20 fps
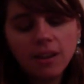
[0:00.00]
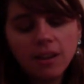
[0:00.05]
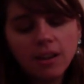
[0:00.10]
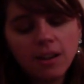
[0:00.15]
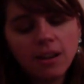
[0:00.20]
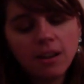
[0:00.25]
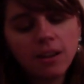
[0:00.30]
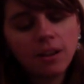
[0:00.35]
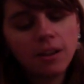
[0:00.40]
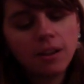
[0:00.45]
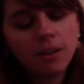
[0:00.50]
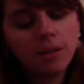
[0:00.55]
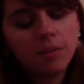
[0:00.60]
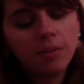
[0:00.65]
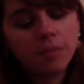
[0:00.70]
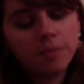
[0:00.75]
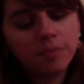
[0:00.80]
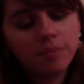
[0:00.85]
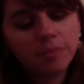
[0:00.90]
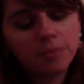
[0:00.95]
I
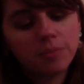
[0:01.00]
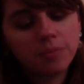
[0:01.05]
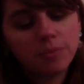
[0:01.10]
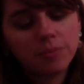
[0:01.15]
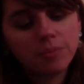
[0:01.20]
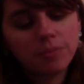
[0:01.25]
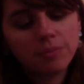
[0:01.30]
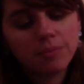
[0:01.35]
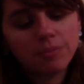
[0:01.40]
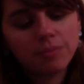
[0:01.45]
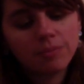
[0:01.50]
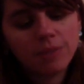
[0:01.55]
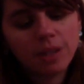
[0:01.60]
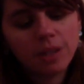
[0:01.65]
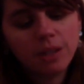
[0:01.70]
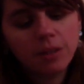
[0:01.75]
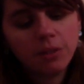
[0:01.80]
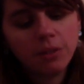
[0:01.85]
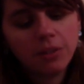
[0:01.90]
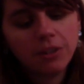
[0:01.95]

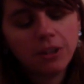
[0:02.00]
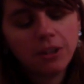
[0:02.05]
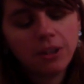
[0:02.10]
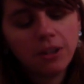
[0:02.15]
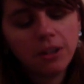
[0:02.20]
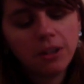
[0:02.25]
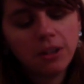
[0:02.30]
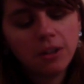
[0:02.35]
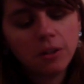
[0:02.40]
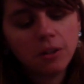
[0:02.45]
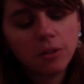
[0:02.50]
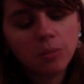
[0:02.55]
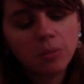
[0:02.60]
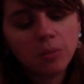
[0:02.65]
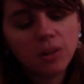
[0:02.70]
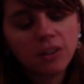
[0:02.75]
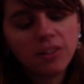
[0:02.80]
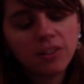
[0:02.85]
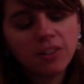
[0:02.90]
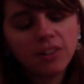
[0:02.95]
don't see a year, but
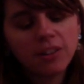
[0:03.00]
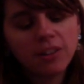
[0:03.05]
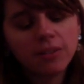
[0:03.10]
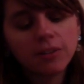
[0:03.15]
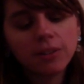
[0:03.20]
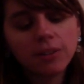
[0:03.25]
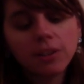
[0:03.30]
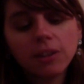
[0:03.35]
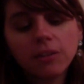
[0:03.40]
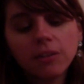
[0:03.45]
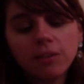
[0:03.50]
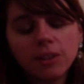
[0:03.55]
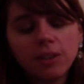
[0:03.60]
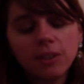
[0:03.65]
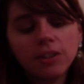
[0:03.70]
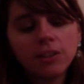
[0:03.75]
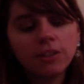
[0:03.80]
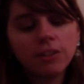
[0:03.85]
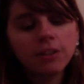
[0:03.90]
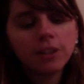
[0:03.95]
it's definitely a
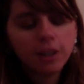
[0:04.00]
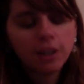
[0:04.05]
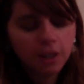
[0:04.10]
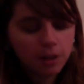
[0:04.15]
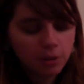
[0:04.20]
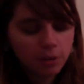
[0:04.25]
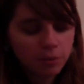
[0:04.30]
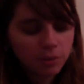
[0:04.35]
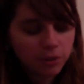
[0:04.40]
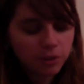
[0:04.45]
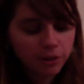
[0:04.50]
vintage item. So